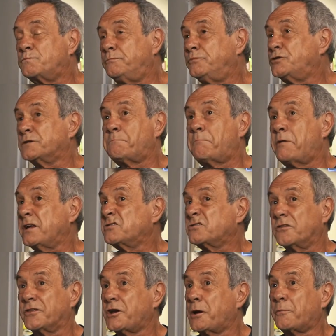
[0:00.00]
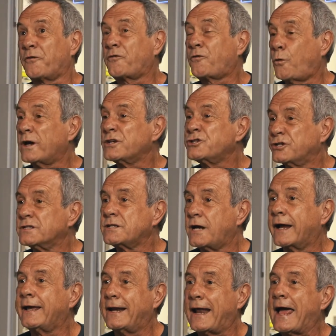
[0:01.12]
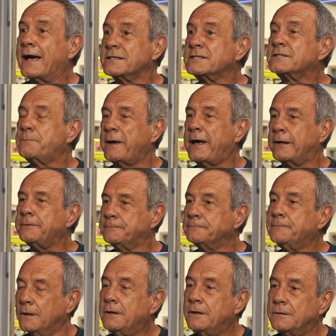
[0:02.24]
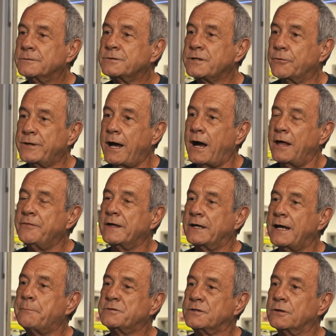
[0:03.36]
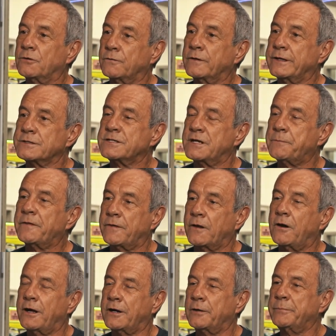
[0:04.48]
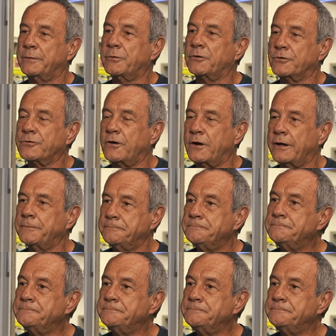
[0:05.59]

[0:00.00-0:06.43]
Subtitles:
Just based on the number of questions I get asked about it. So yeah, I think absolutely it's something that a lot of people are trying.